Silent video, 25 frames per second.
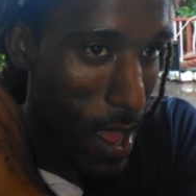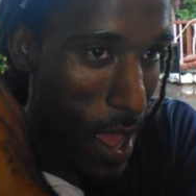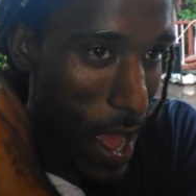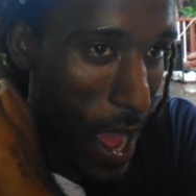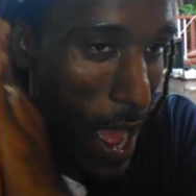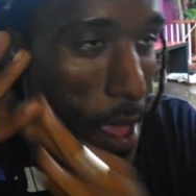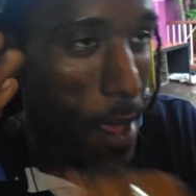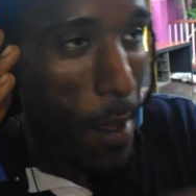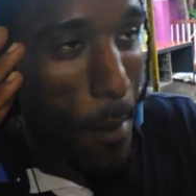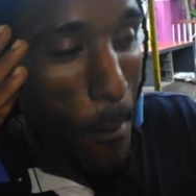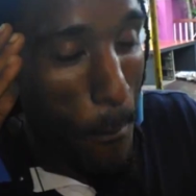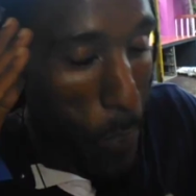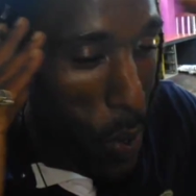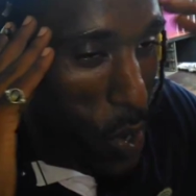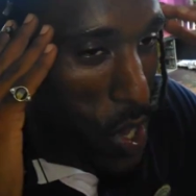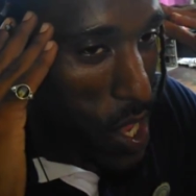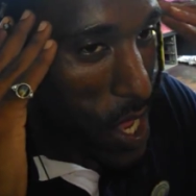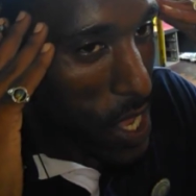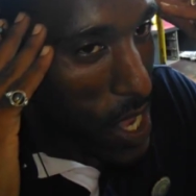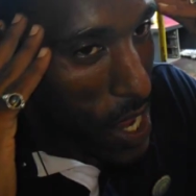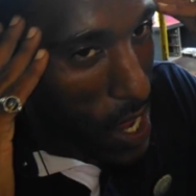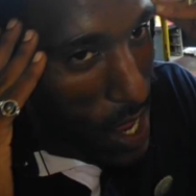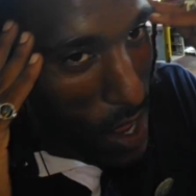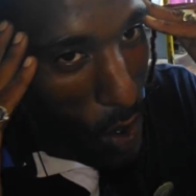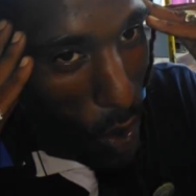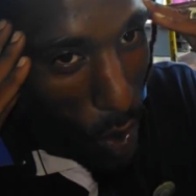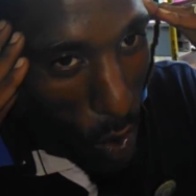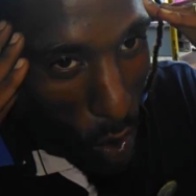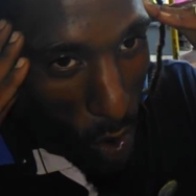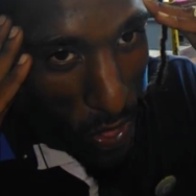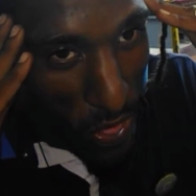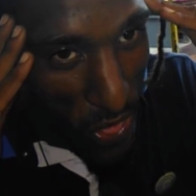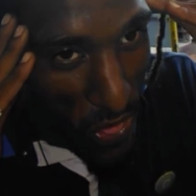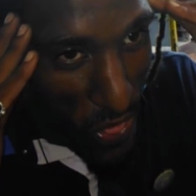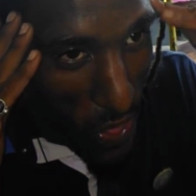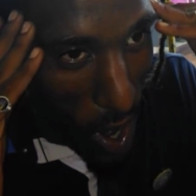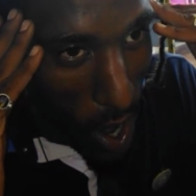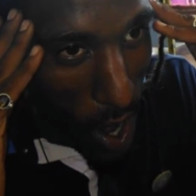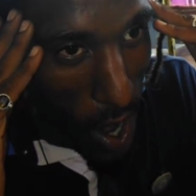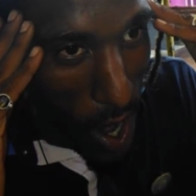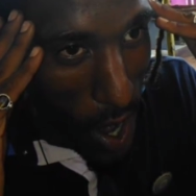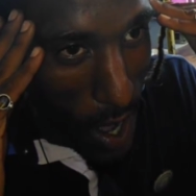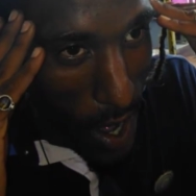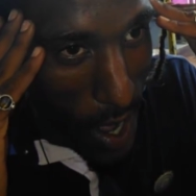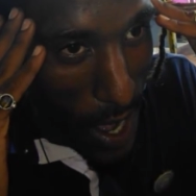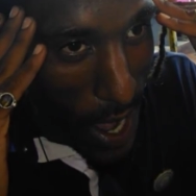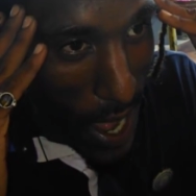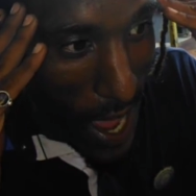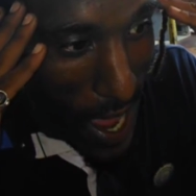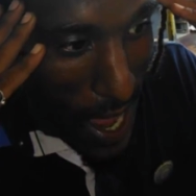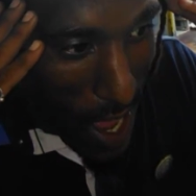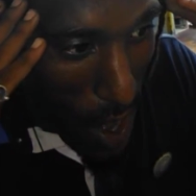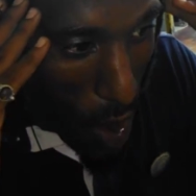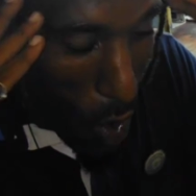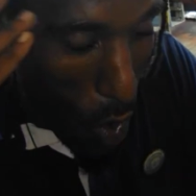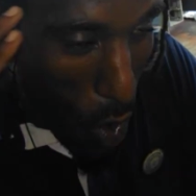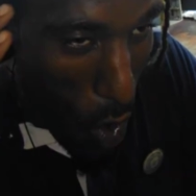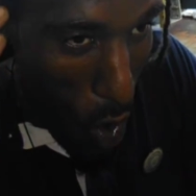and you put it in your own thought, like your